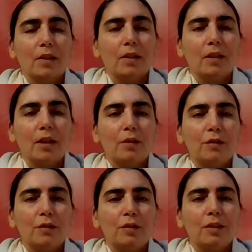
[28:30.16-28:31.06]
The
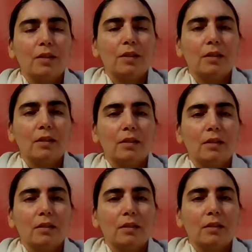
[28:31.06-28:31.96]
gifts
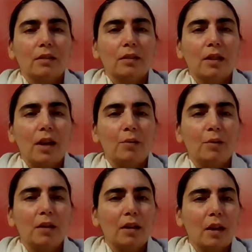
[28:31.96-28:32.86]
that I
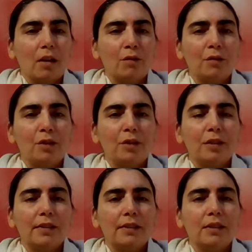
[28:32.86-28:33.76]
would love to
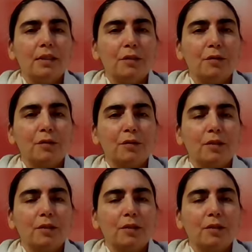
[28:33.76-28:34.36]
receive.